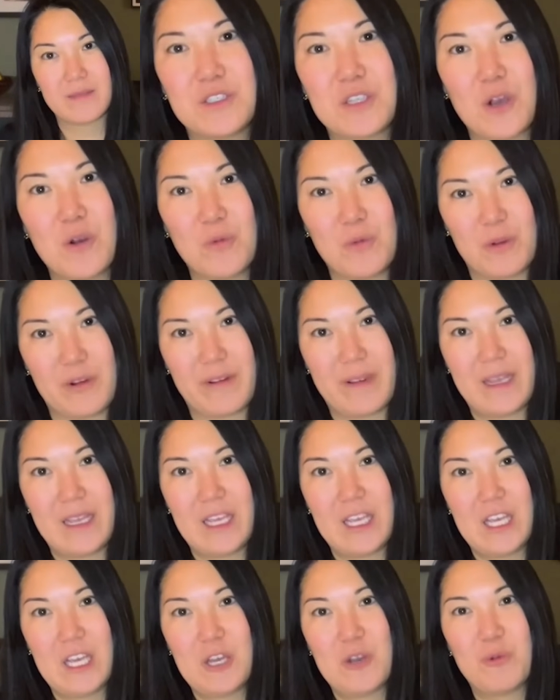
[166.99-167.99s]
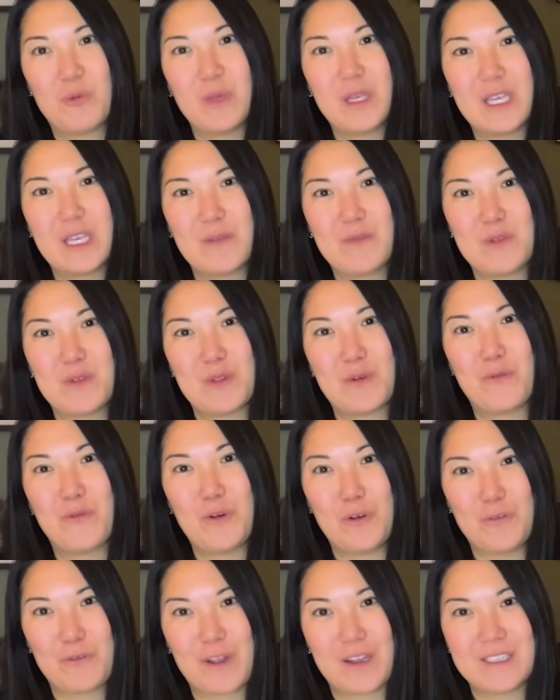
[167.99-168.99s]
Don't worry, we give you the
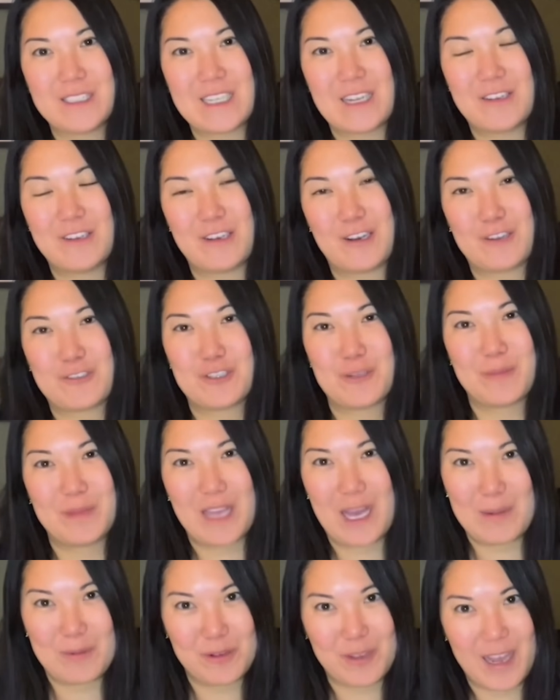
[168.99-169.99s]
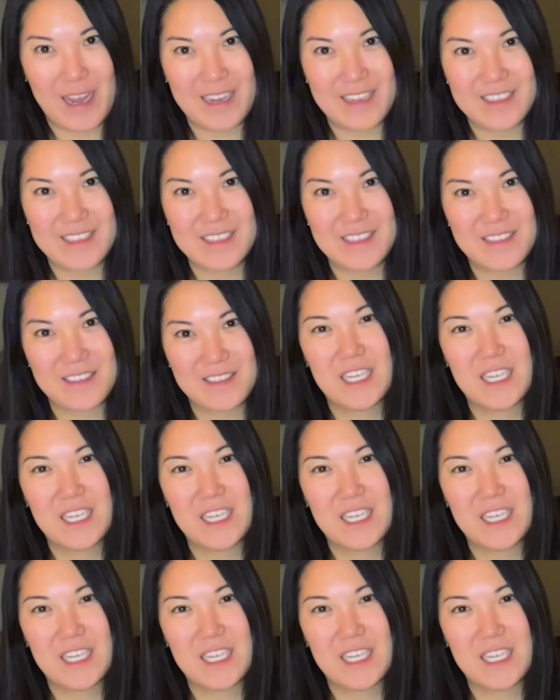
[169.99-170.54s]
full rundown in our Tripiamo guides.